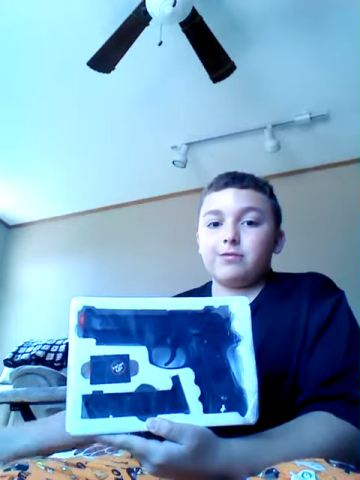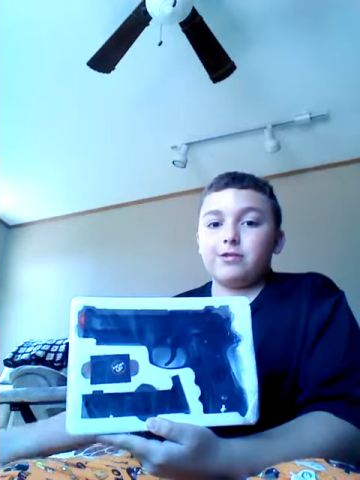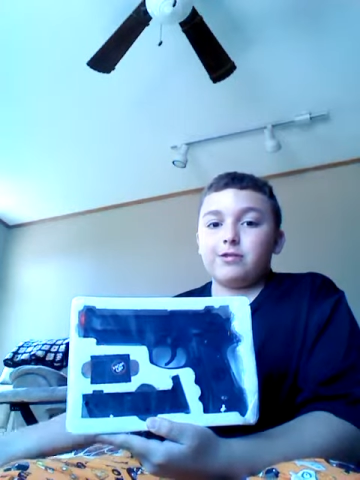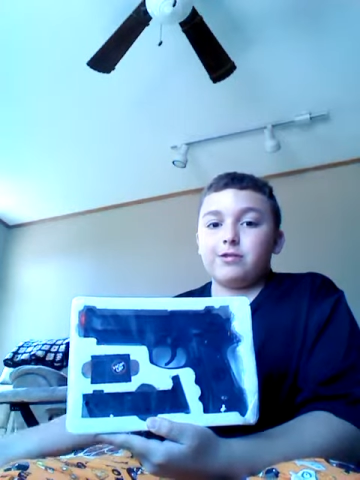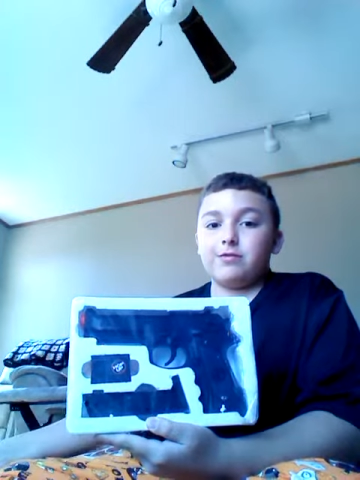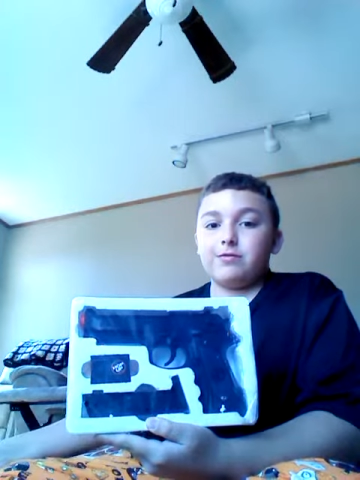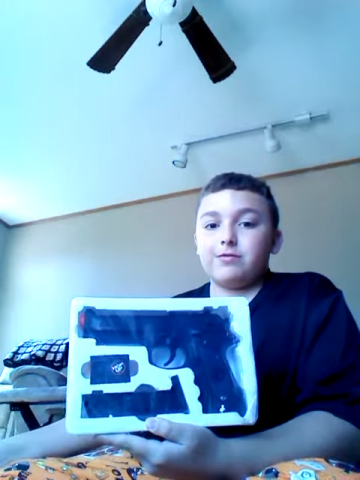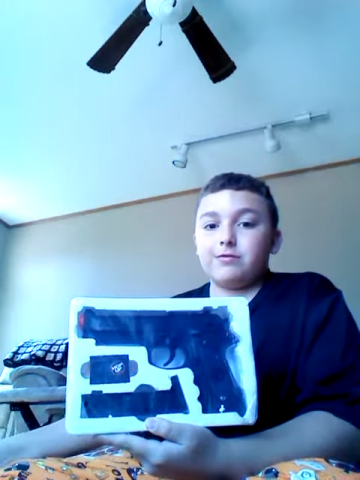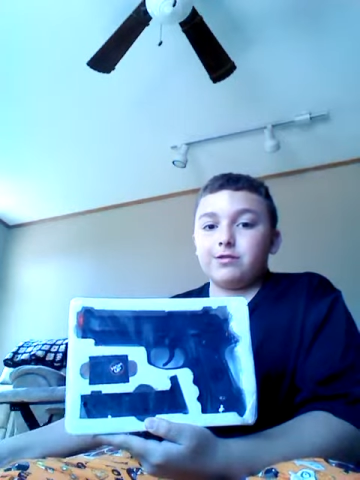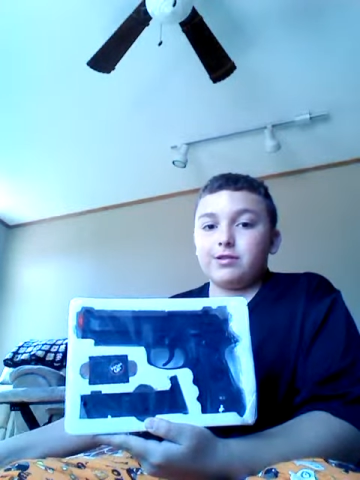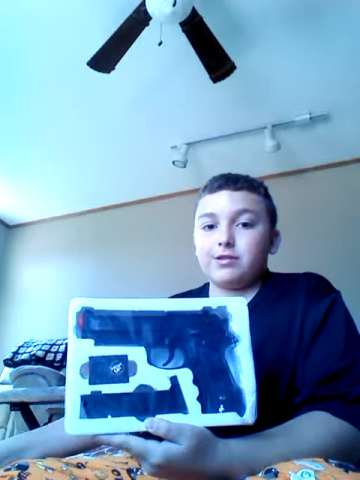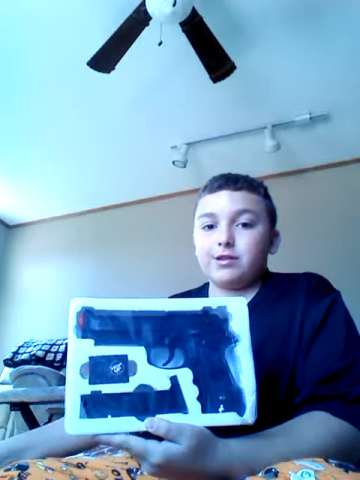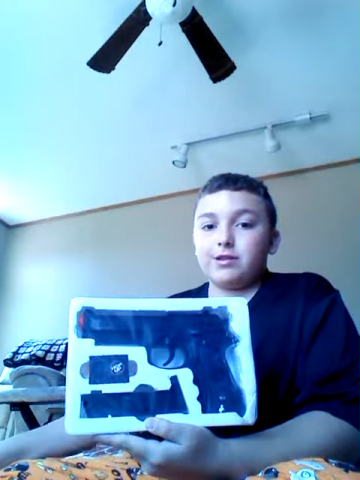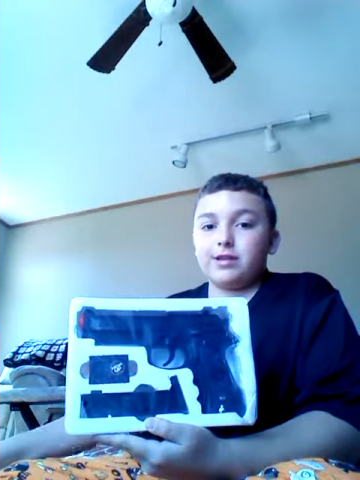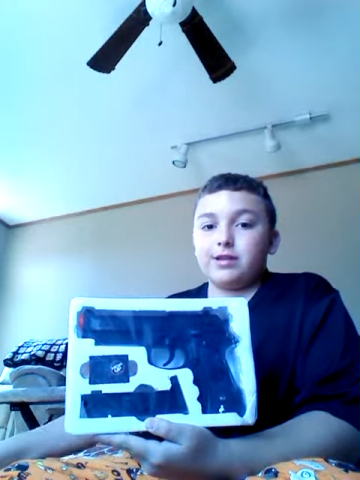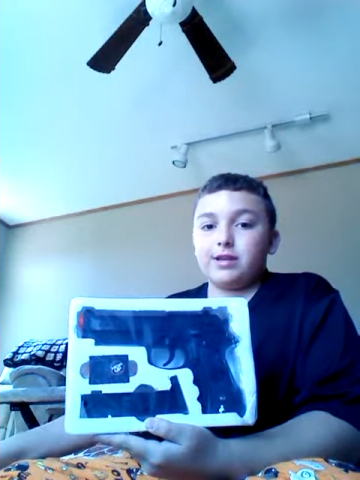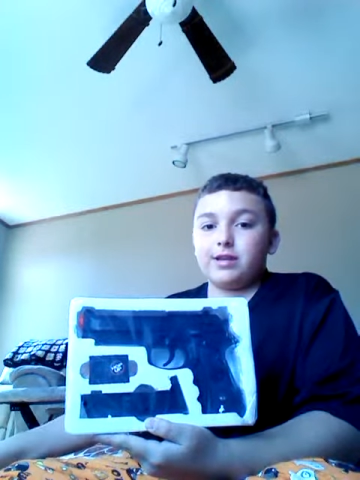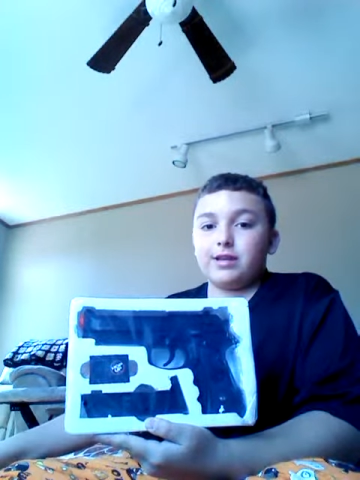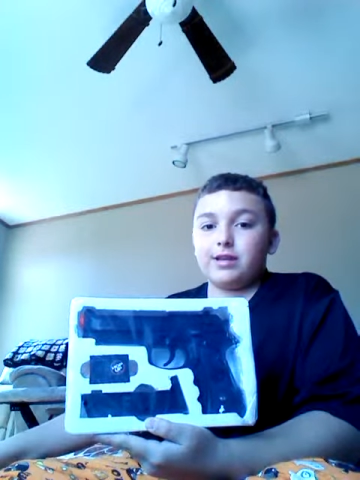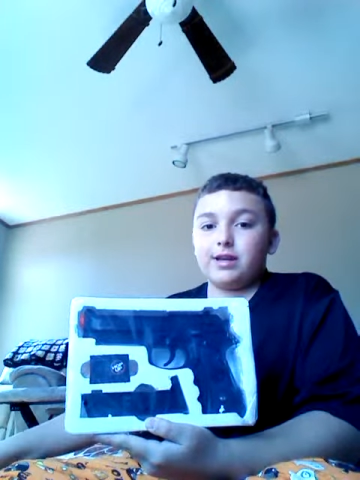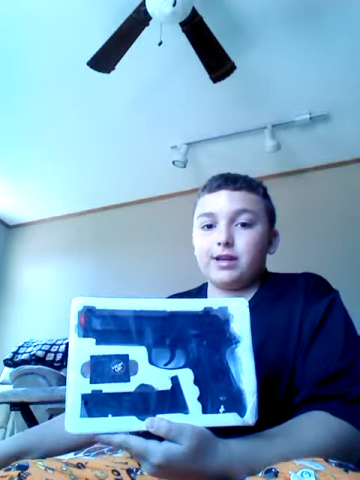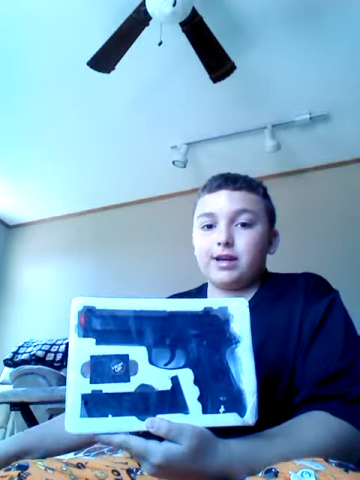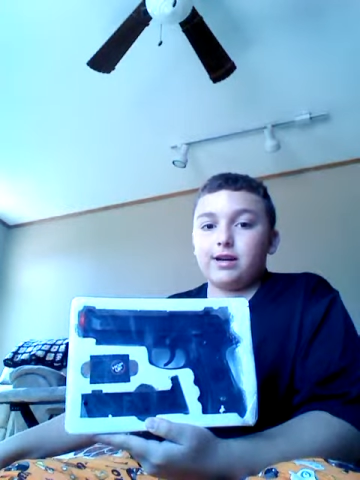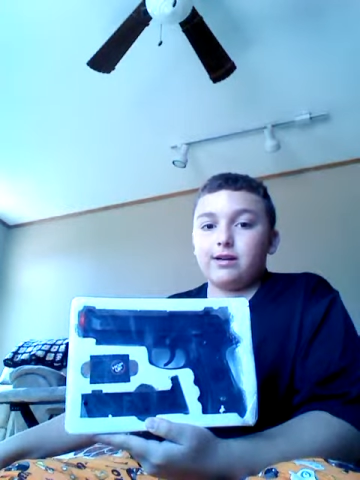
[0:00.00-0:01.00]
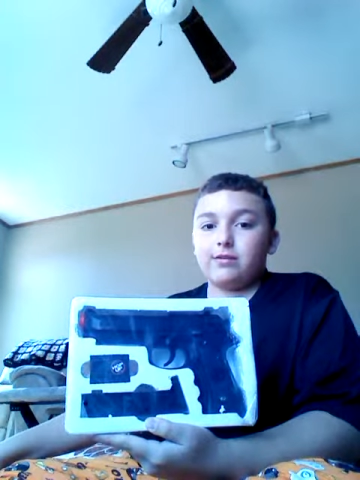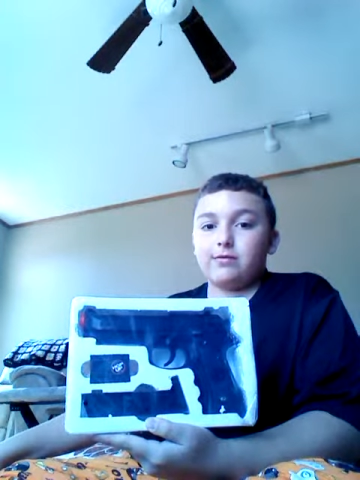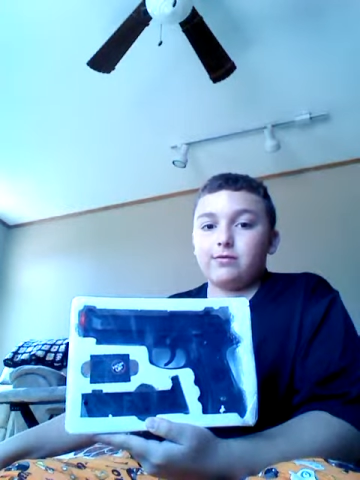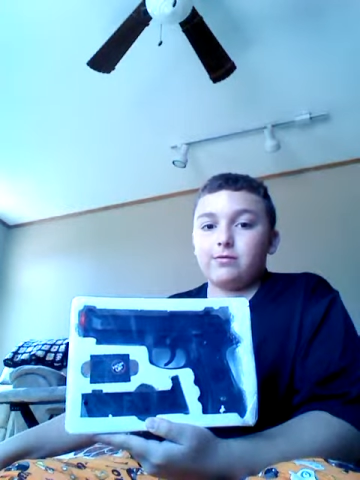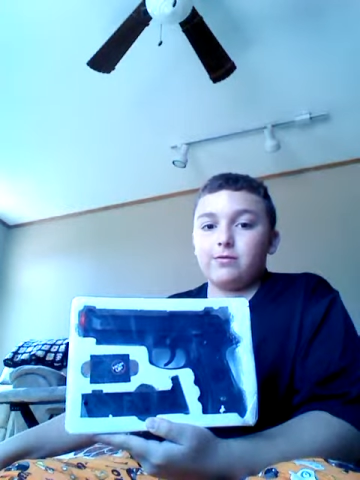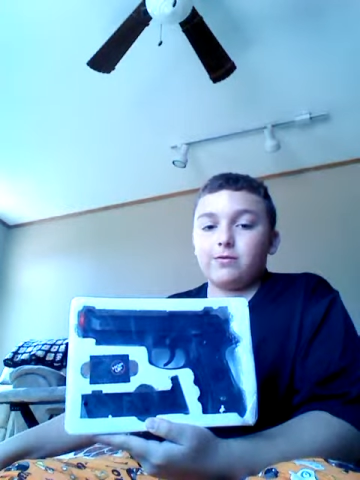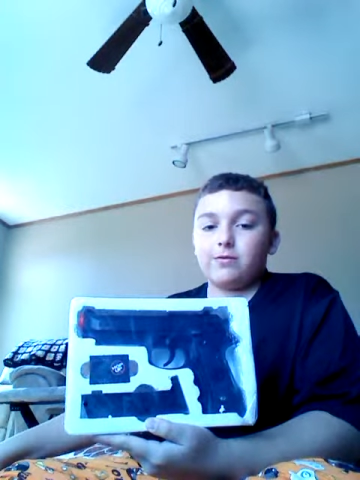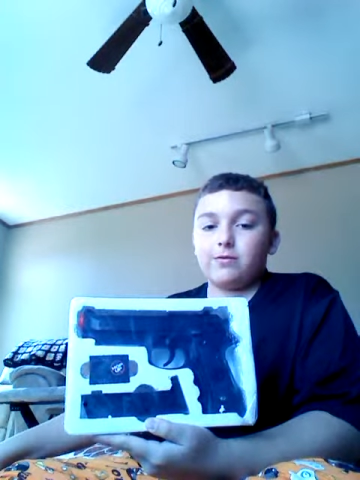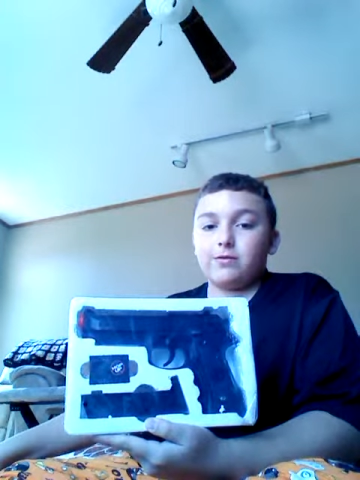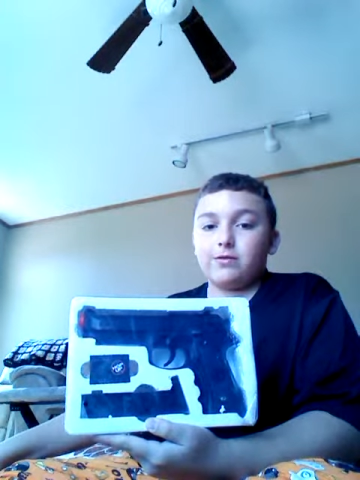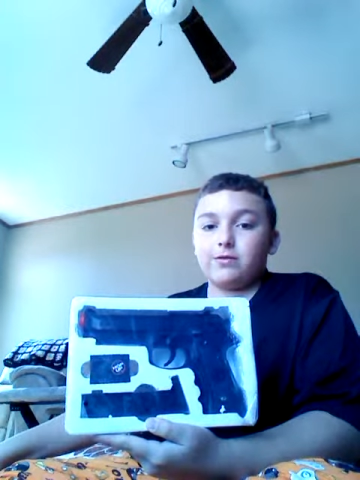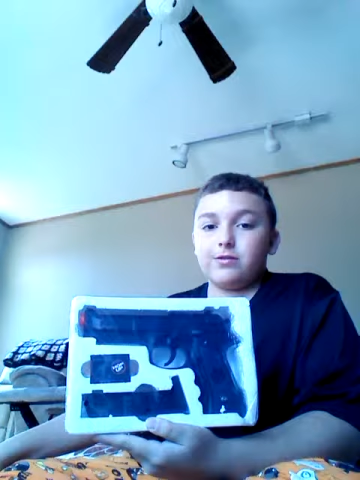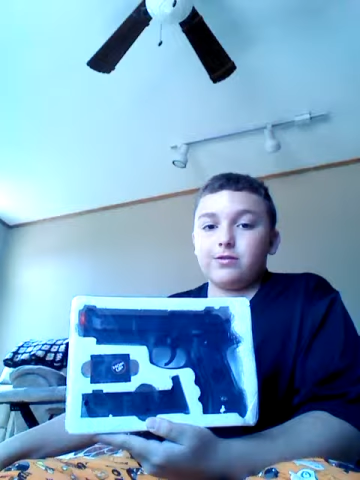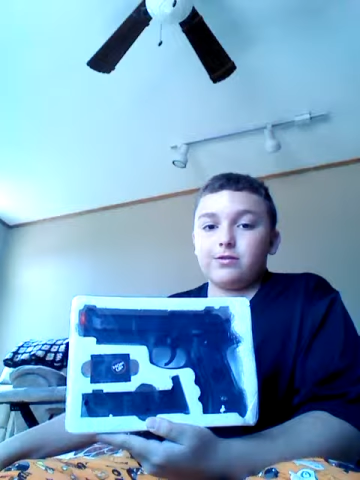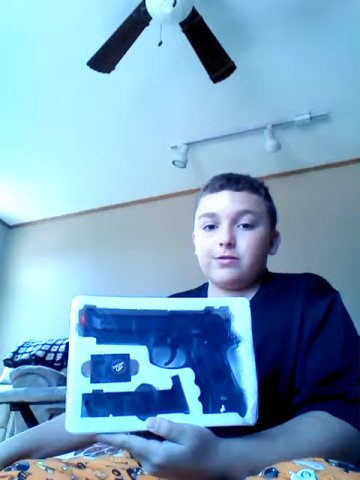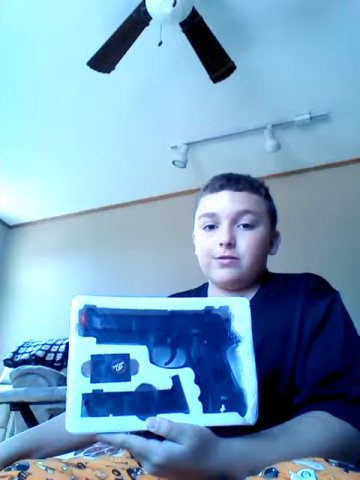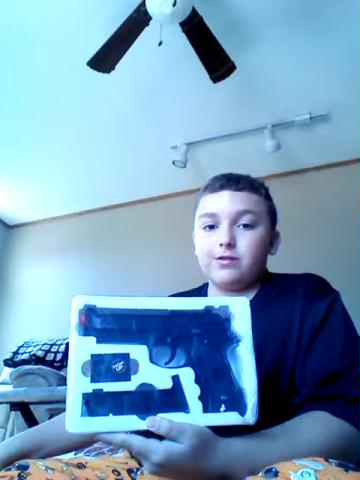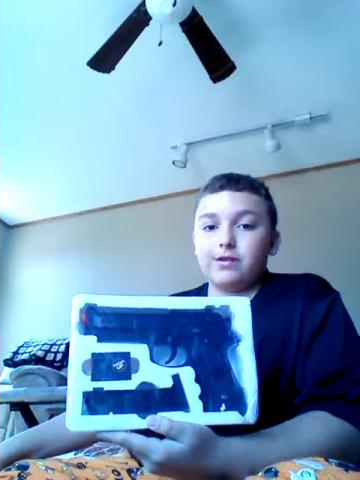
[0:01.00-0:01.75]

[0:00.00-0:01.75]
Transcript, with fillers: to be using, like, outdoors.